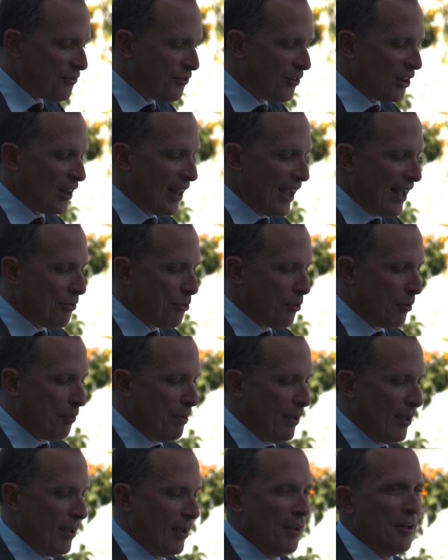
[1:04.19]

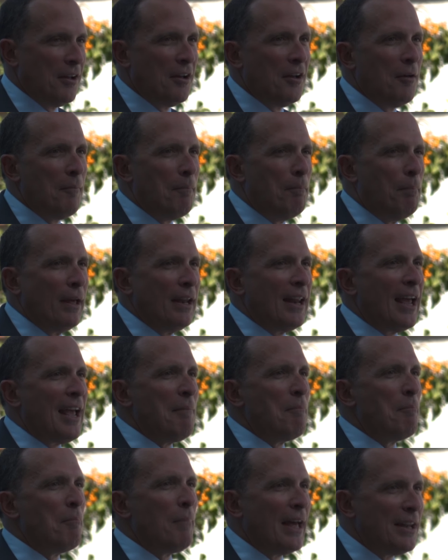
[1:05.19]
philanthropy, been
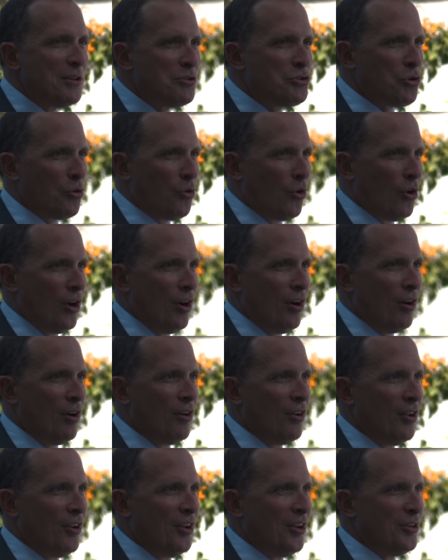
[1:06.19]
a mentor
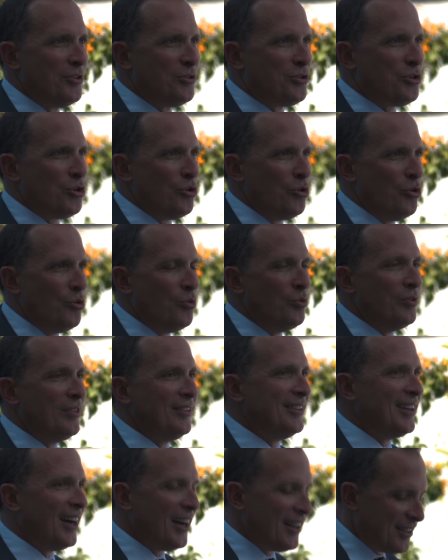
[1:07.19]
to
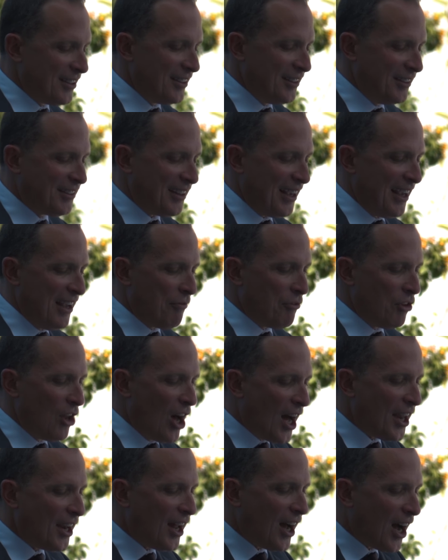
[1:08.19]
dozens, if
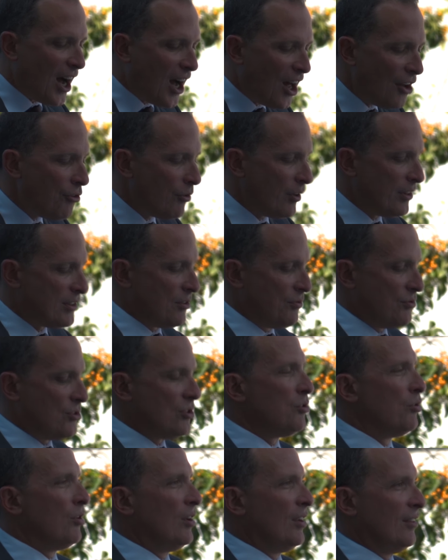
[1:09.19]
not hundreds of
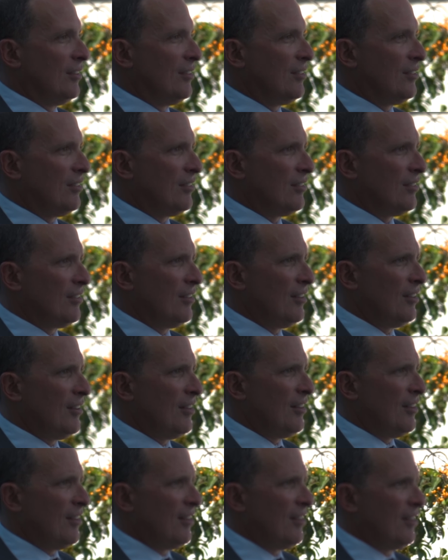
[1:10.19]
students,
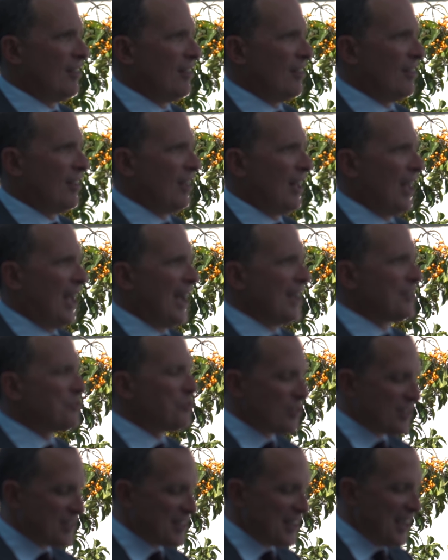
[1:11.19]
has
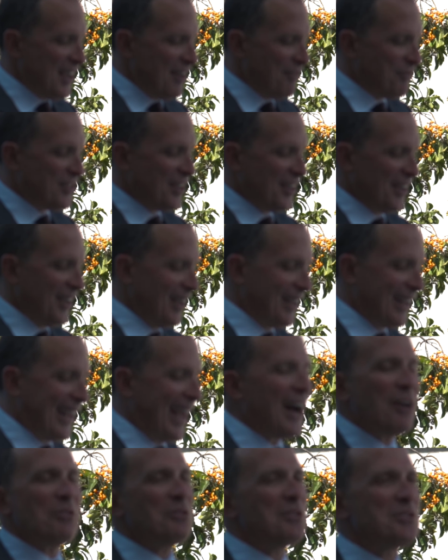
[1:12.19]
received
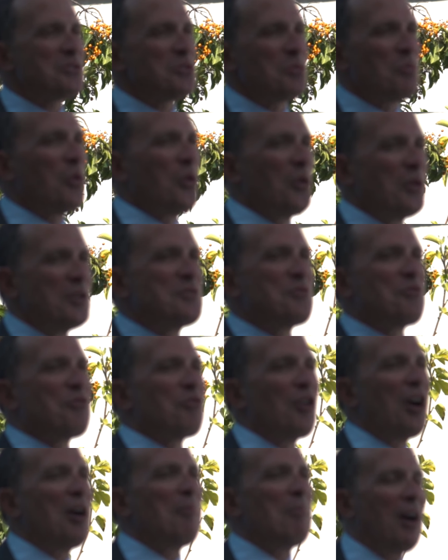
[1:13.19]
countless awards
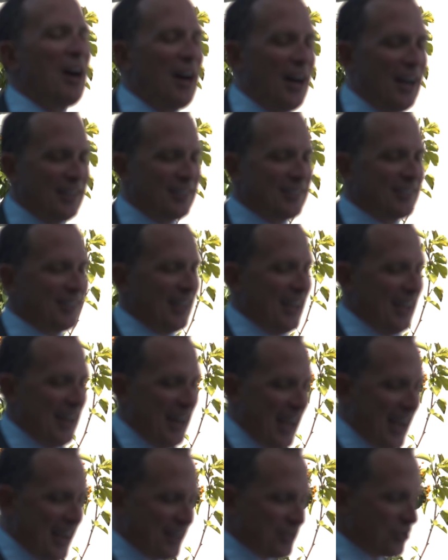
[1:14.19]
from us
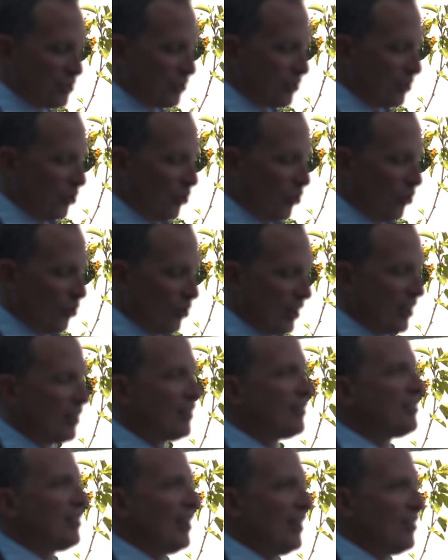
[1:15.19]
and external
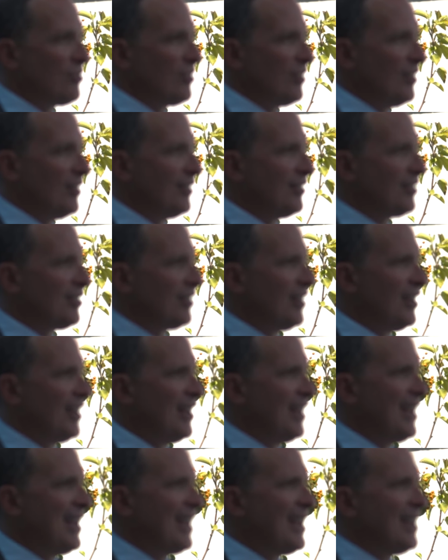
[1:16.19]
organizations.
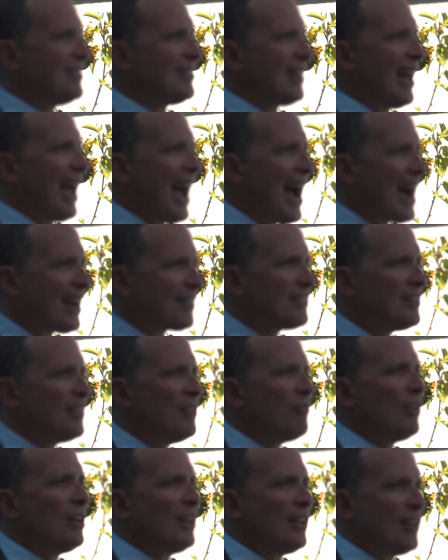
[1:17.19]
He's
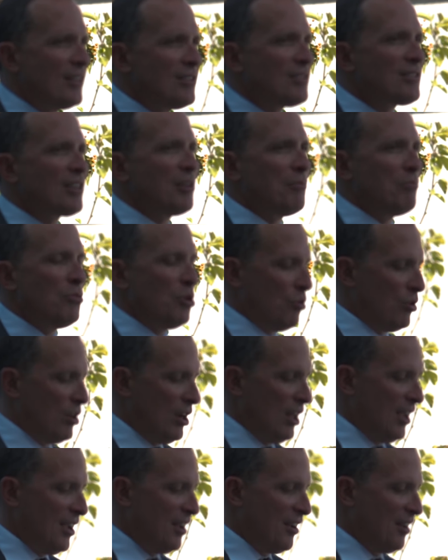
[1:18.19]
active in his
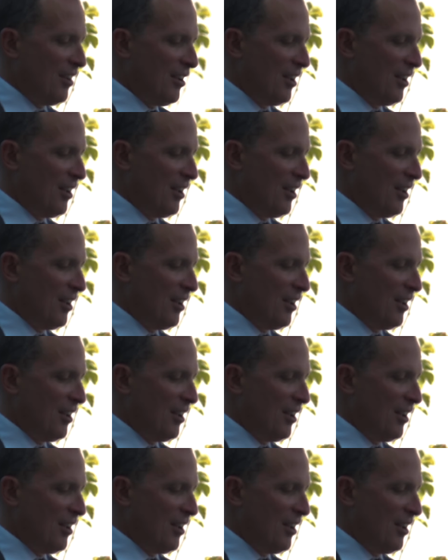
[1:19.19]
community